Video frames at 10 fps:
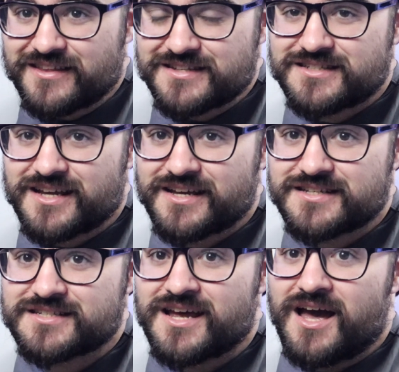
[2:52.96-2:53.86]
these
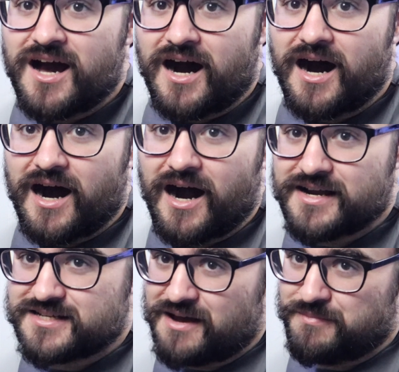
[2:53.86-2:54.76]
days. I
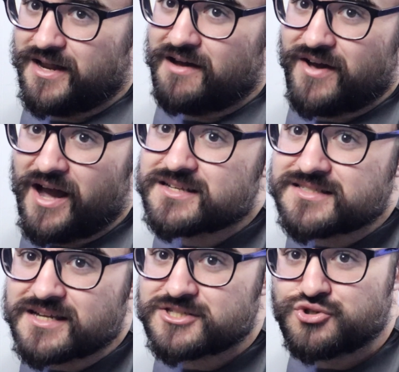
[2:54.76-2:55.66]
just happen to have
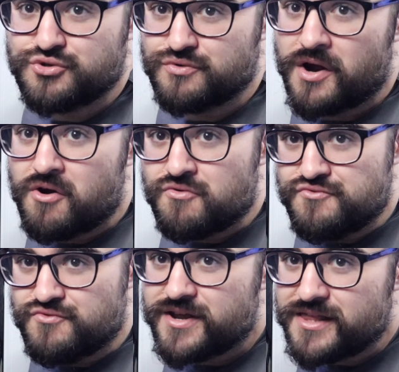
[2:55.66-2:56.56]
access to
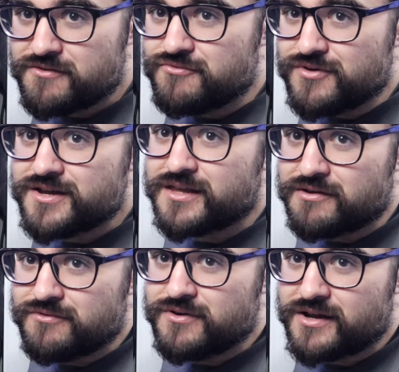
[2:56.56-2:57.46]

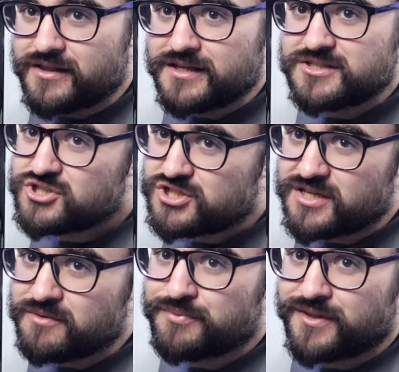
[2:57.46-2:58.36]
really
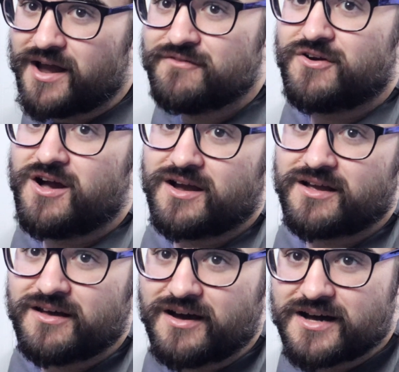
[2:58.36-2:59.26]
cheap live
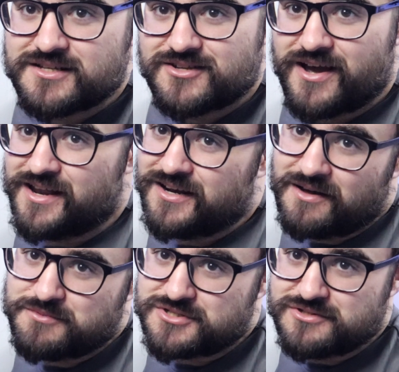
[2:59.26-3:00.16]
rock, so I ended
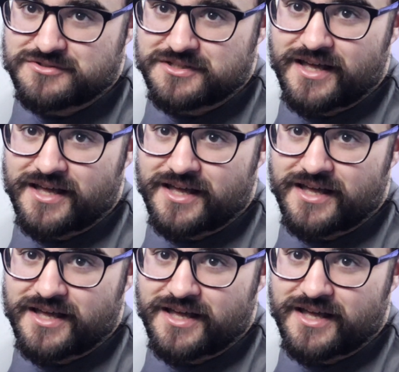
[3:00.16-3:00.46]
up just using